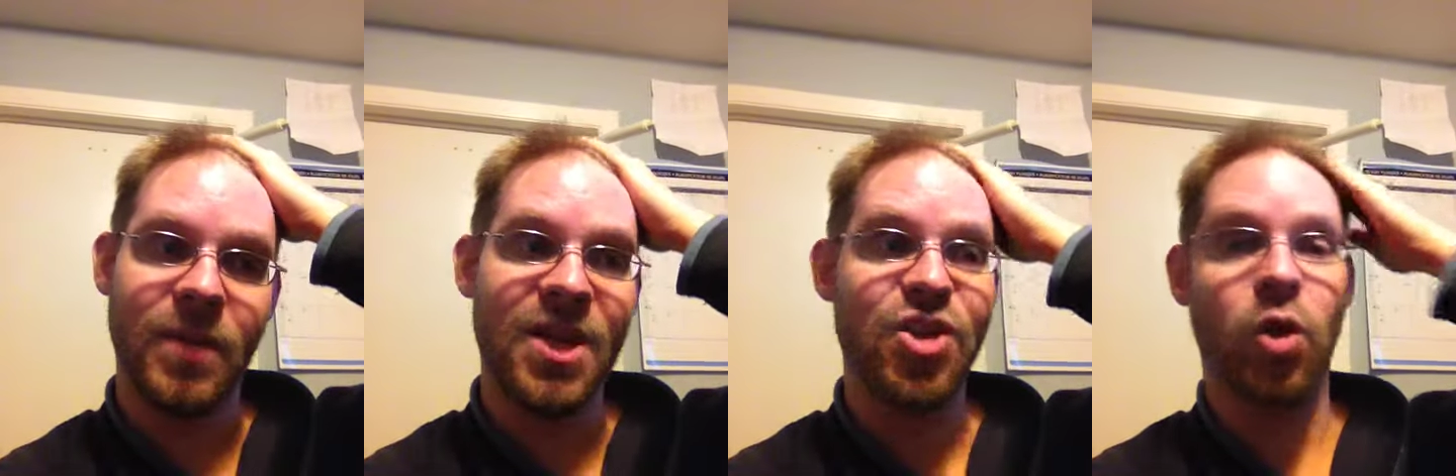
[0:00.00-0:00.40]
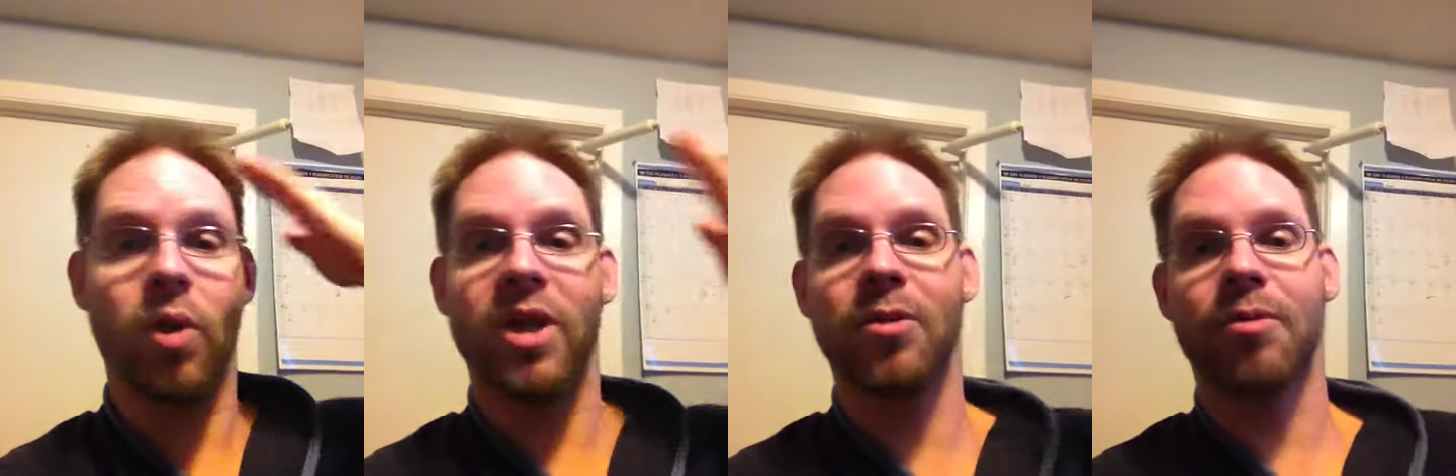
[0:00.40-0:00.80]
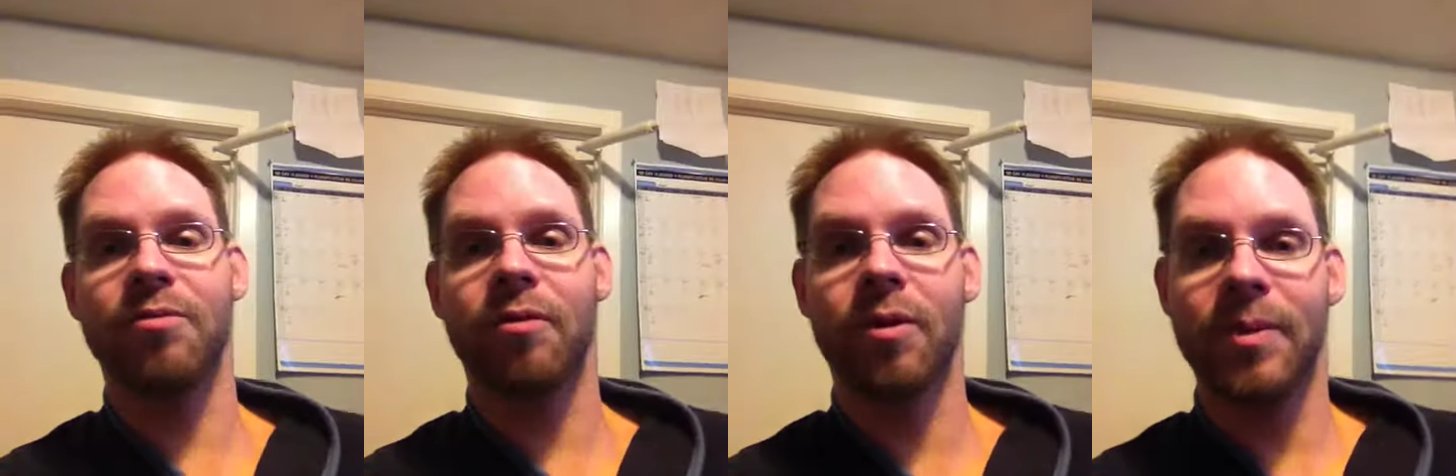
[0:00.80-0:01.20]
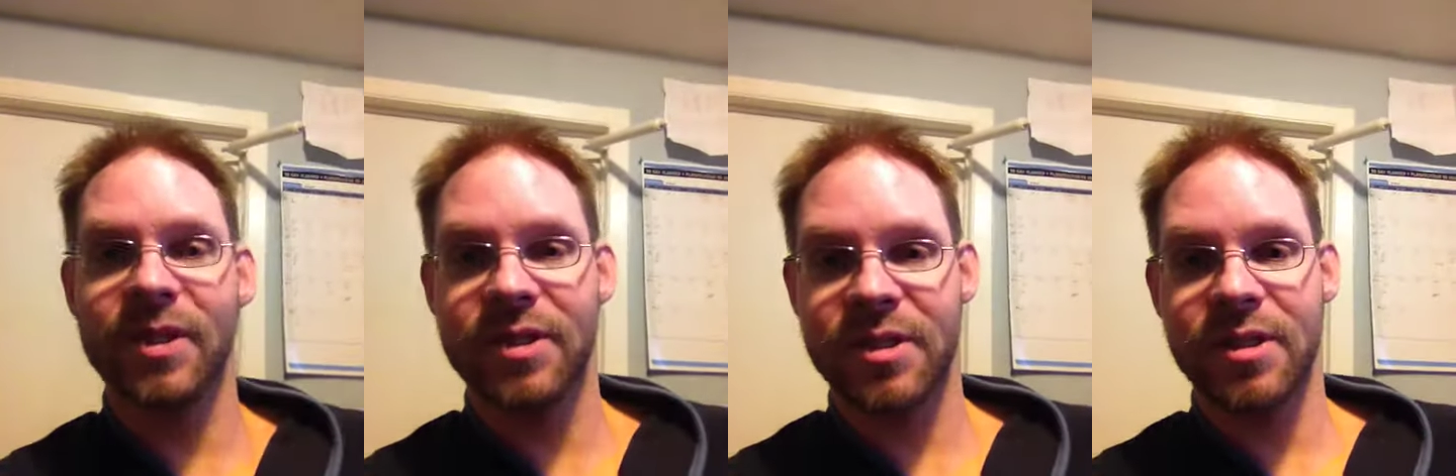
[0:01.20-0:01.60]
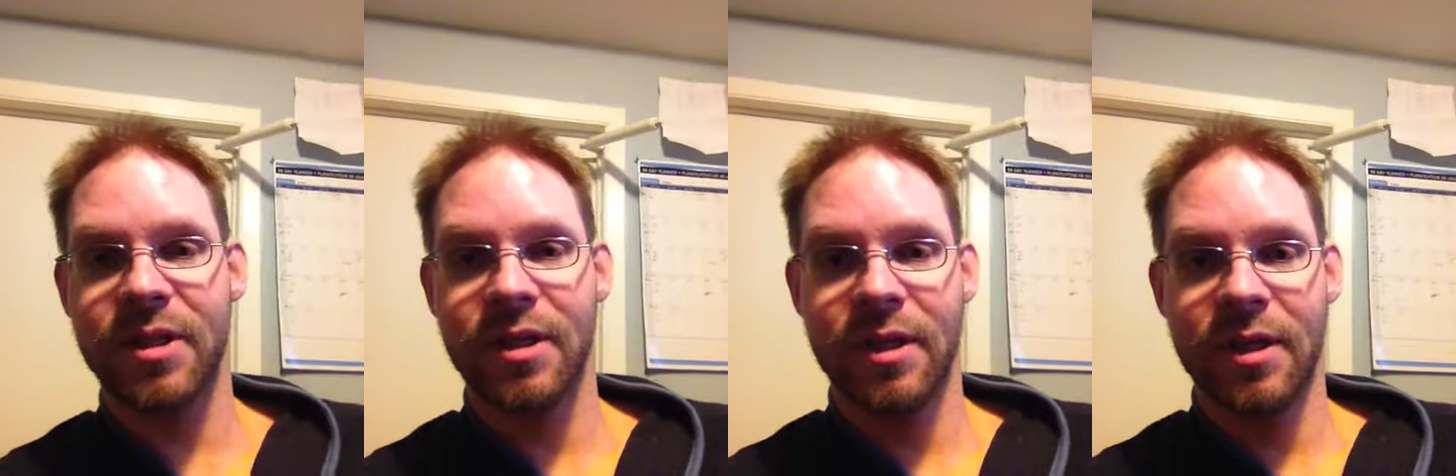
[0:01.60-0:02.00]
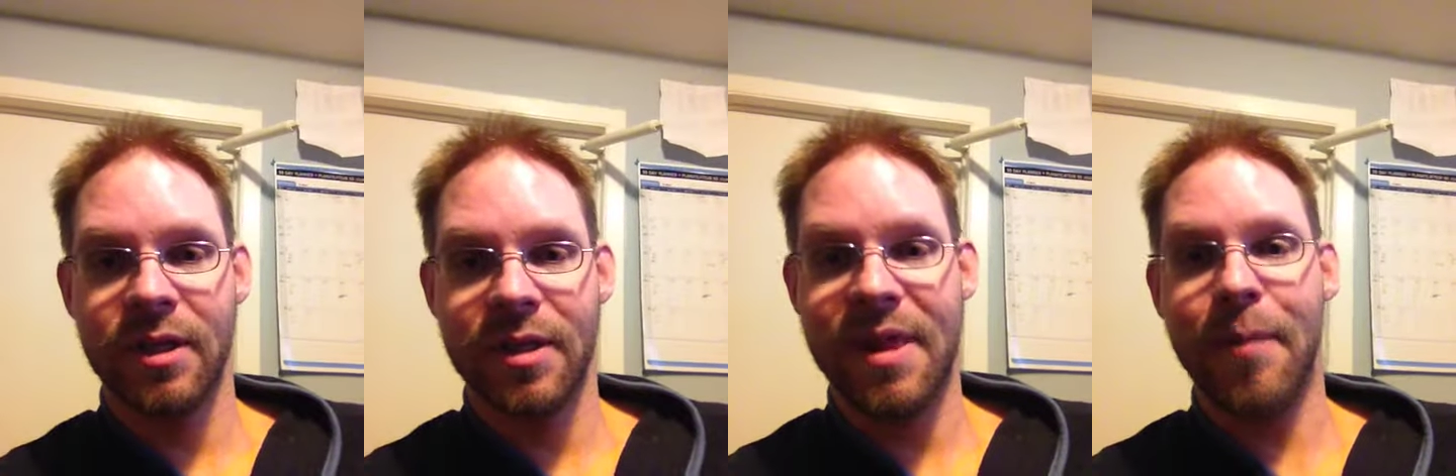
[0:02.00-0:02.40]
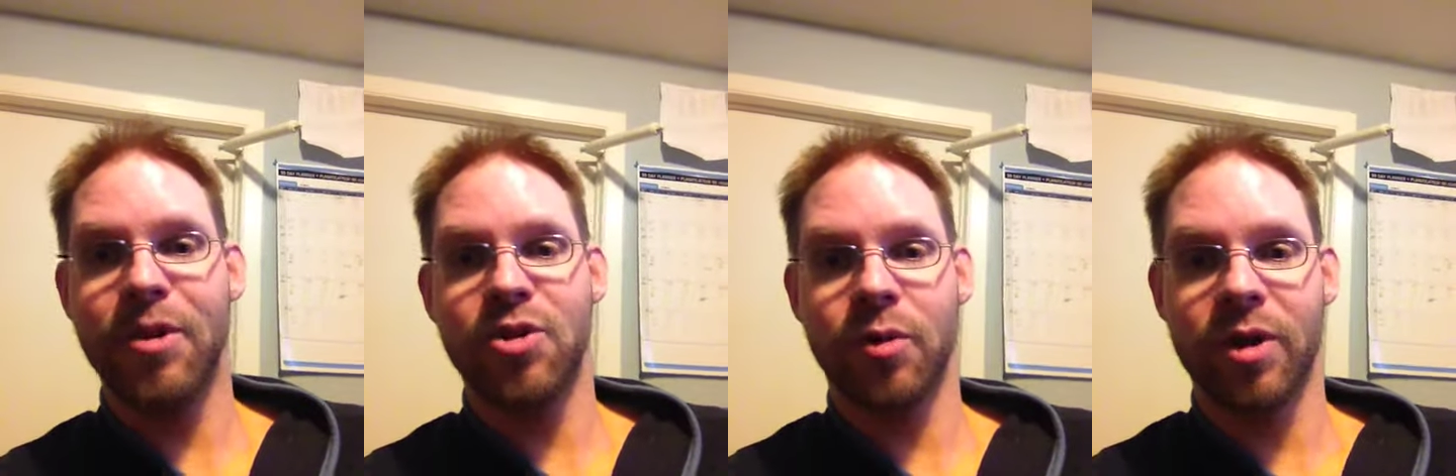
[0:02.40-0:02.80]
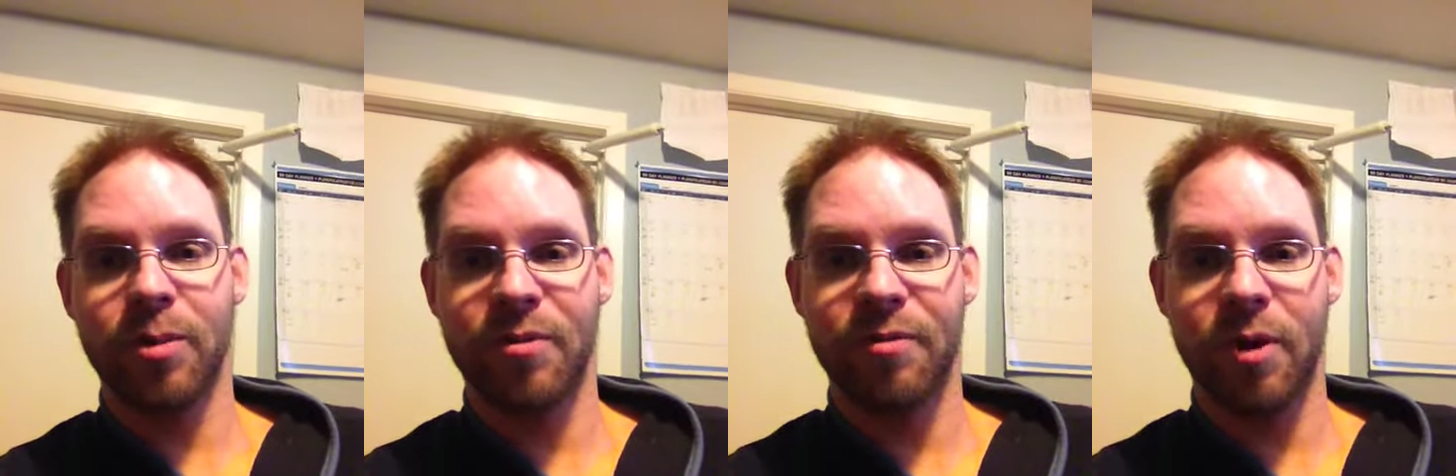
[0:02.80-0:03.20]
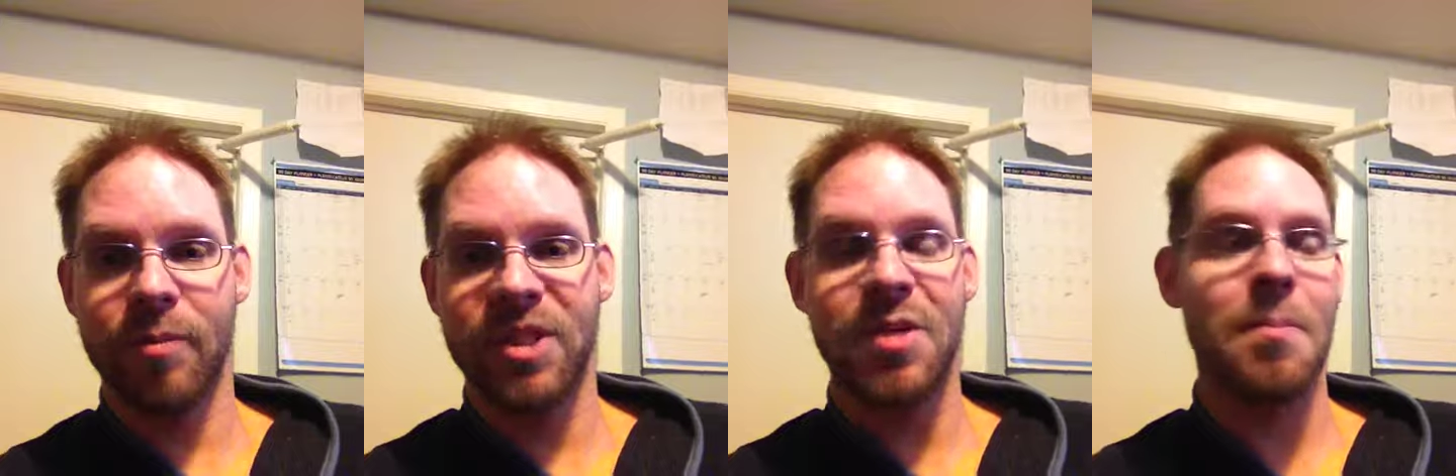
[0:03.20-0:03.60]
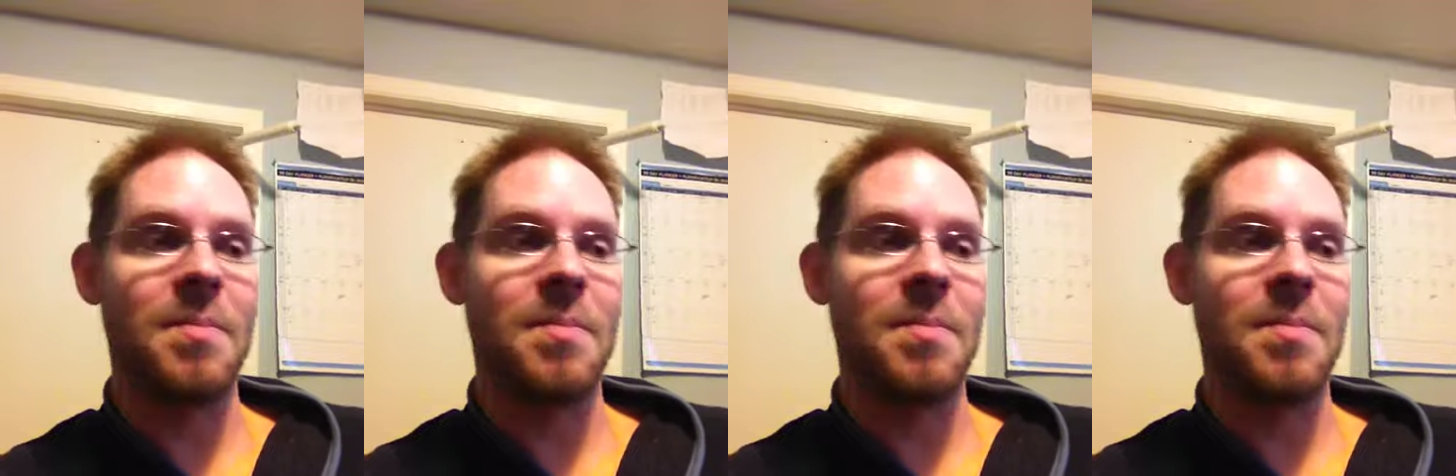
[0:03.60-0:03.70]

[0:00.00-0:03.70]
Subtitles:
enjoying the performance. them enjoying the performance,